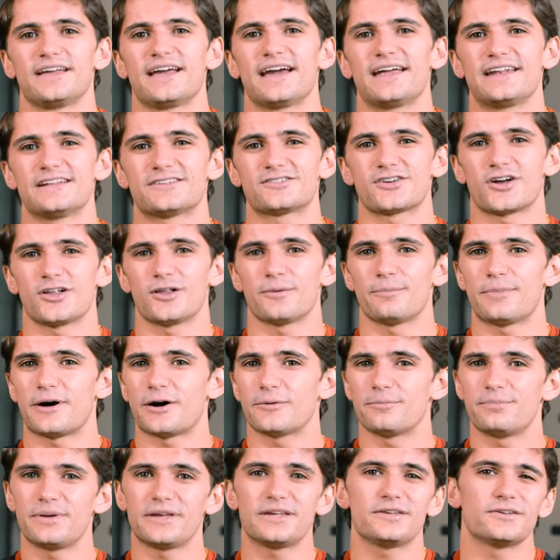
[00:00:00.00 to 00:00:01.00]
and it's all
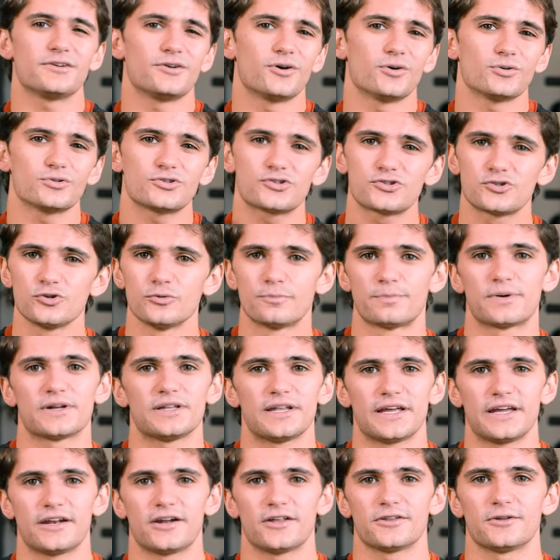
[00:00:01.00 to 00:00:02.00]
about being, you know, super
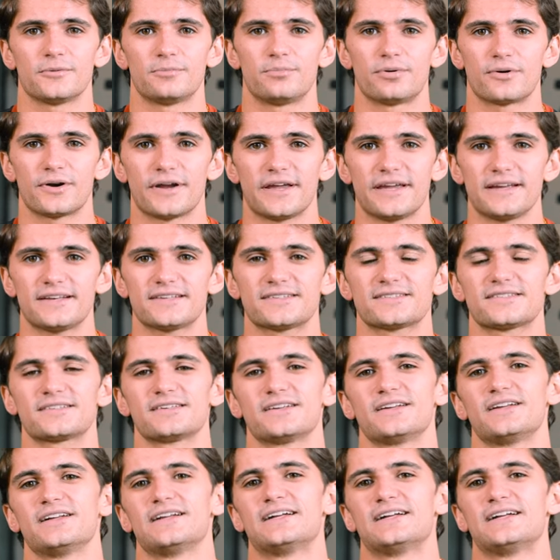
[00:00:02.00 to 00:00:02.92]
late on the brakes,